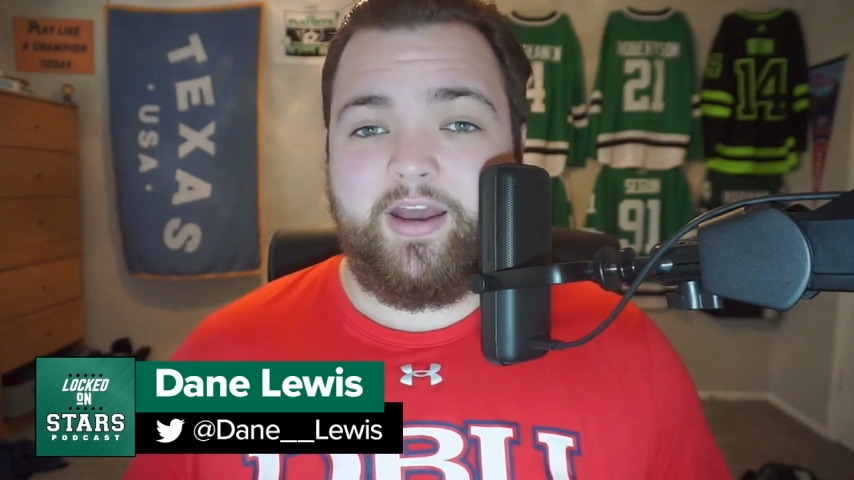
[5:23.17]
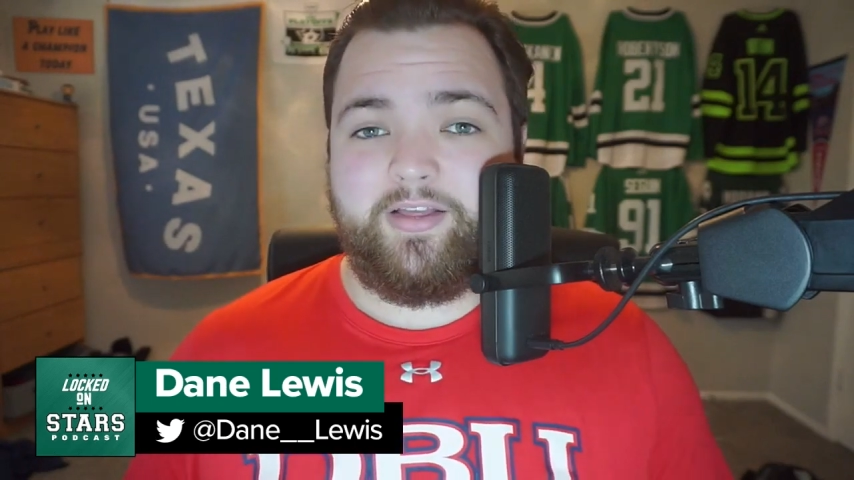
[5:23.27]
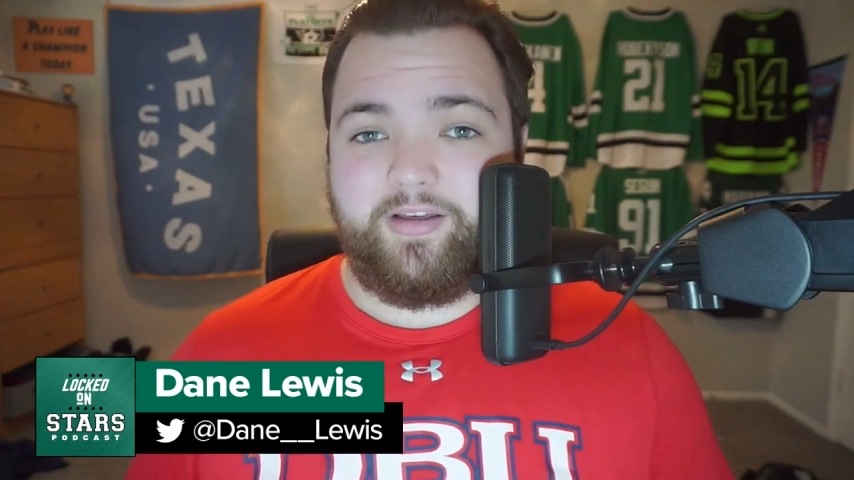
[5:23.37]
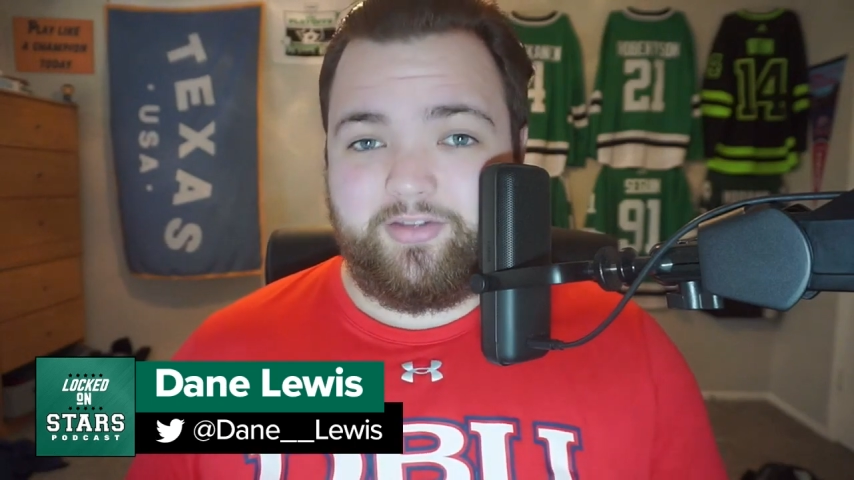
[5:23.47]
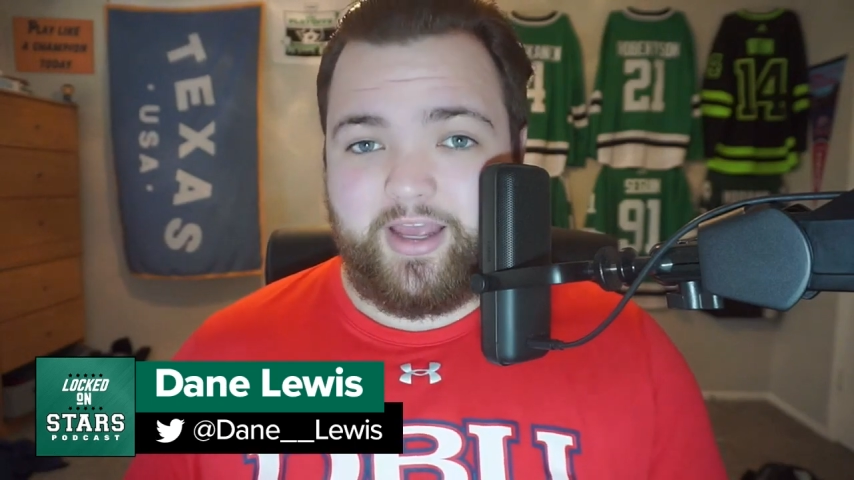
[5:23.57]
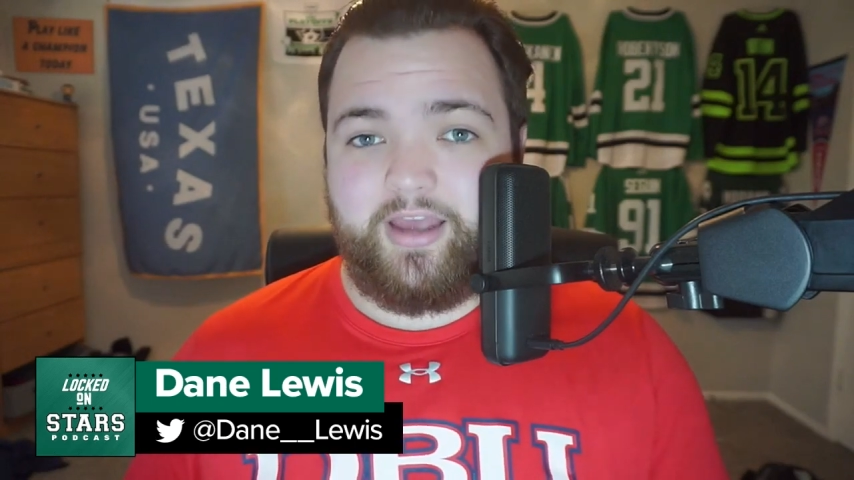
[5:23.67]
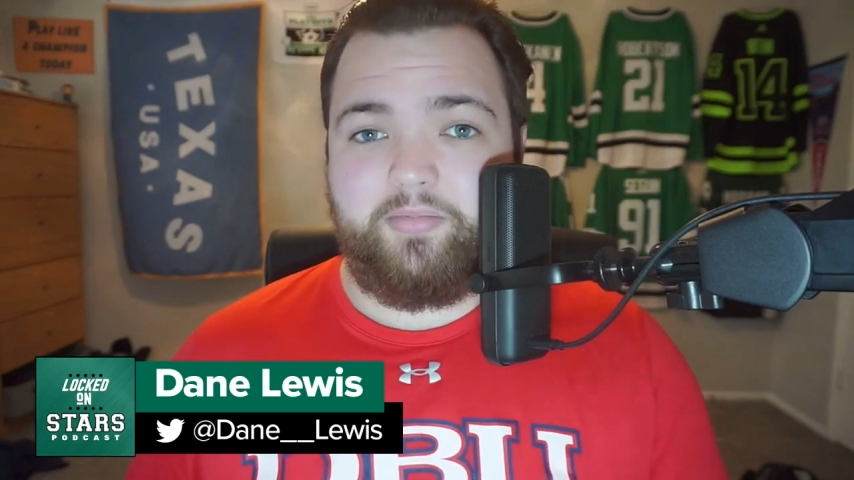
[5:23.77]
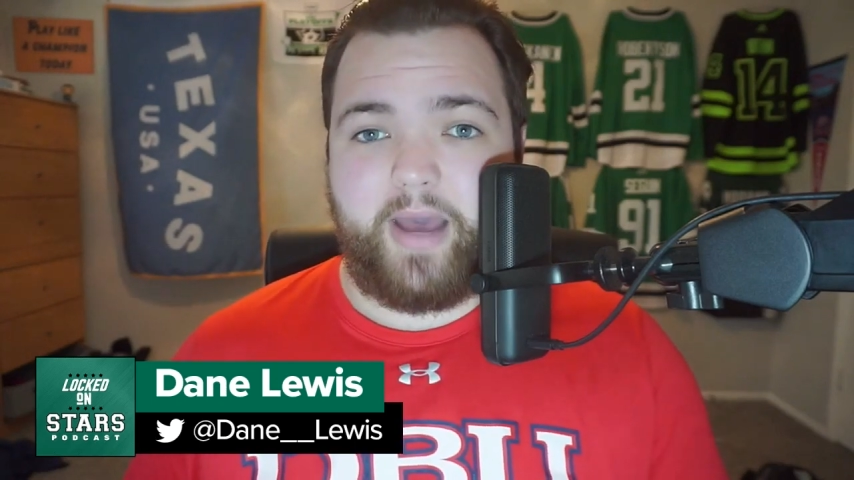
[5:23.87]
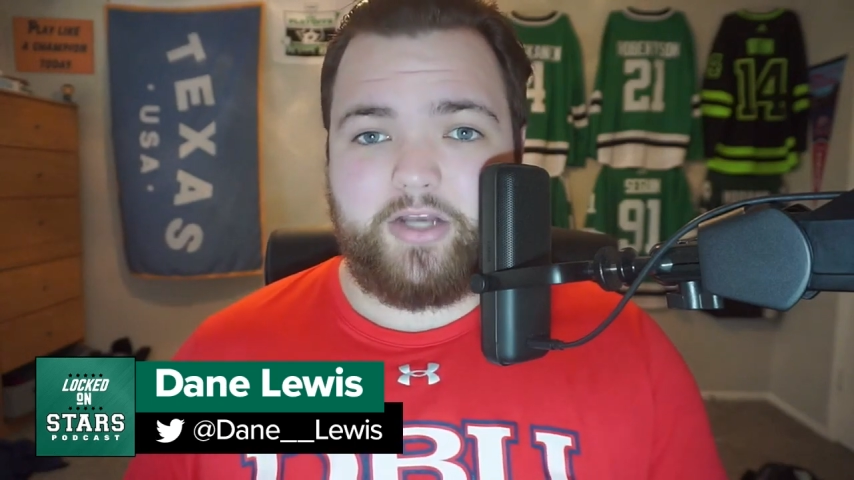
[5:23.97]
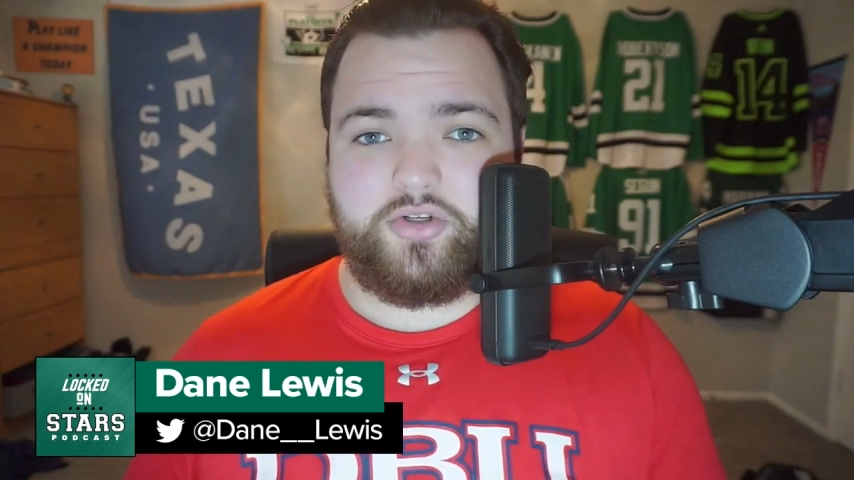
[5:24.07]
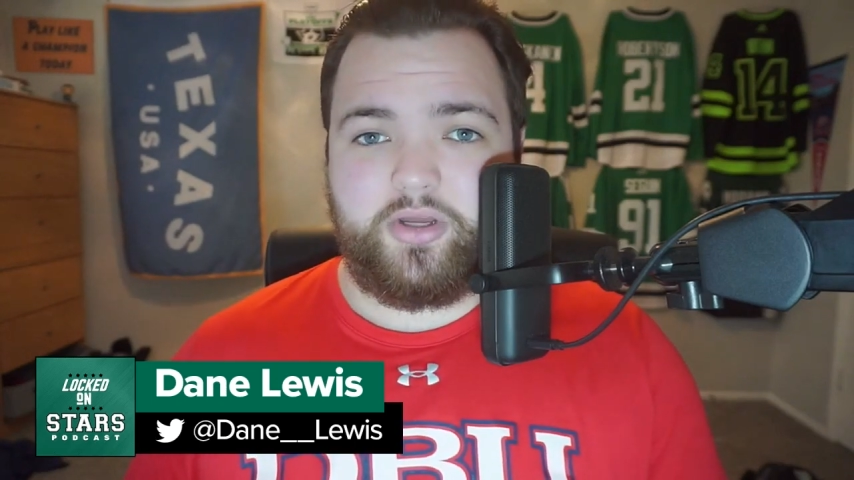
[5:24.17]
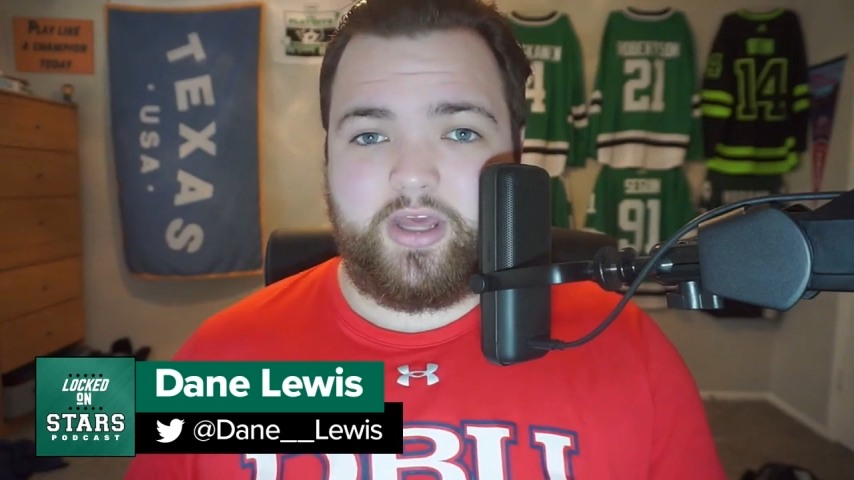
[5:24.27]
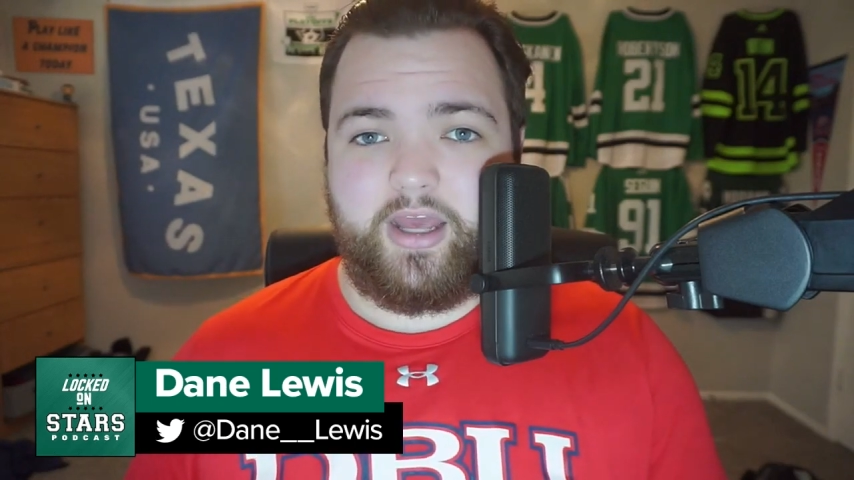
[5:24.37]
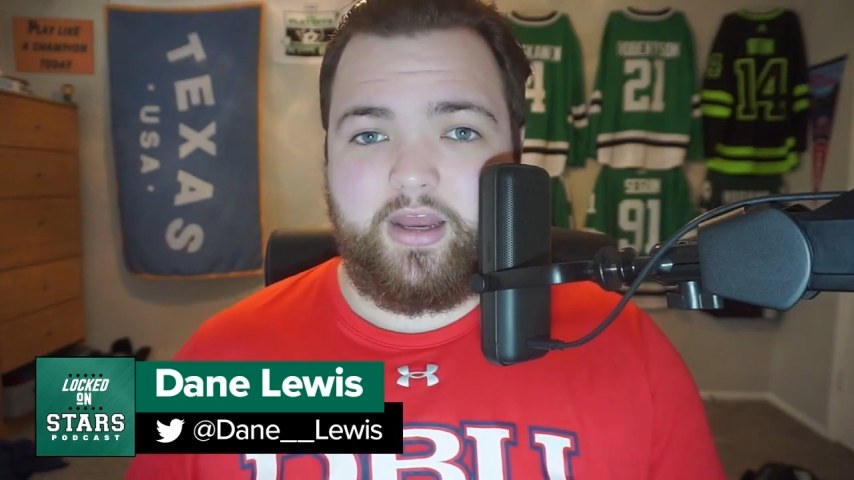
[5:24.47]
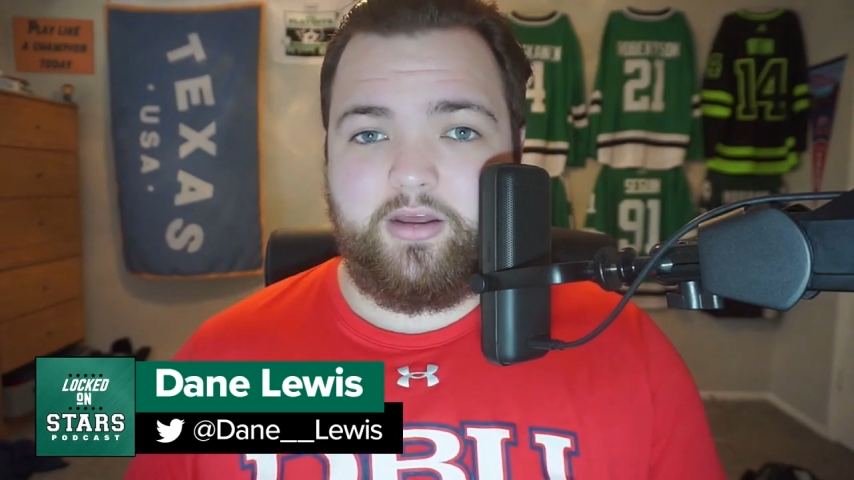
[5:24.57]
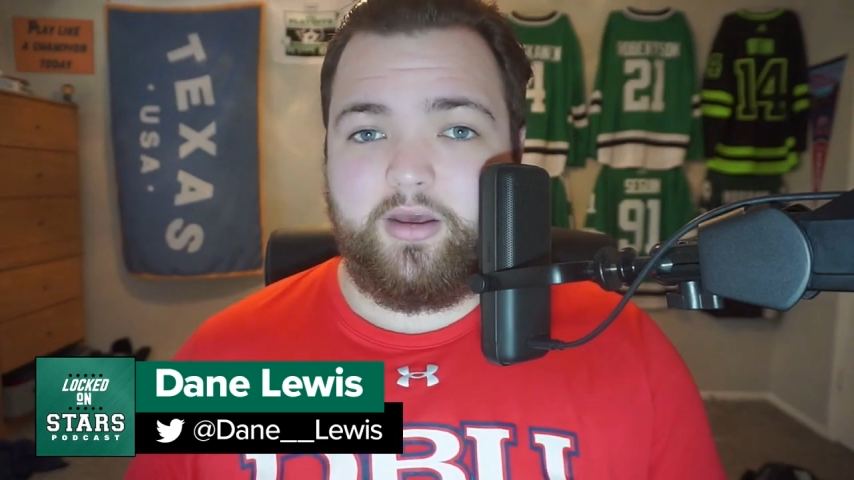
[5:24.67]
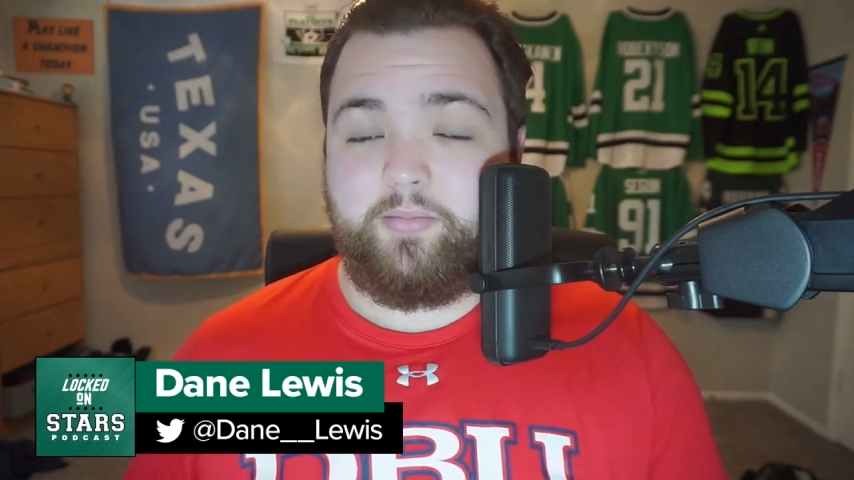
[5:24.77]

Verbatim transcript: to land Patrick Kane.